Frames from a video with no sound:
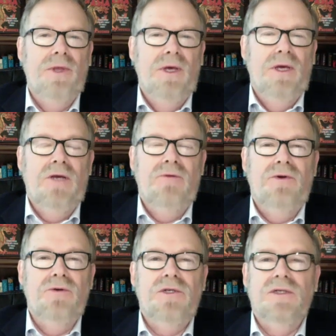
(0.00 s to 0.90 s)

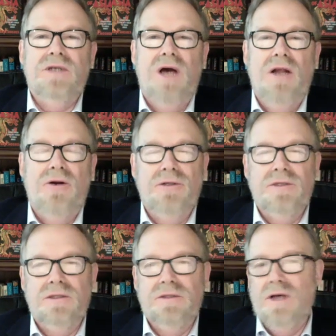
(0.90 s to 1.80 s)
Confucian
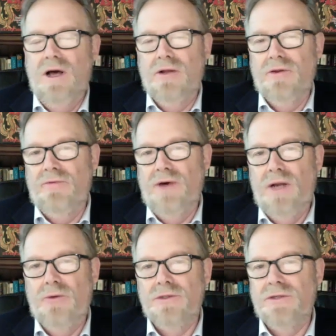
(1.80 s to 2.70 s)
scholars, the
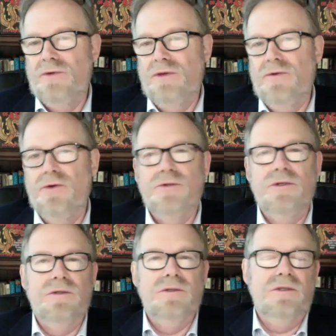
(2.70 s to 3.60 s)
followers of
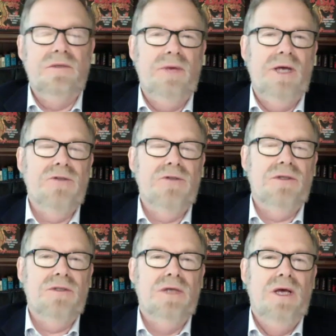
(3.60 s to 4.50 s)
Confucius and
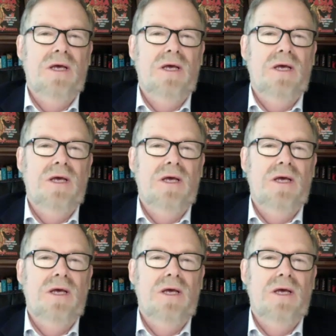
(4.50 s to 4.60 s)
Mencius,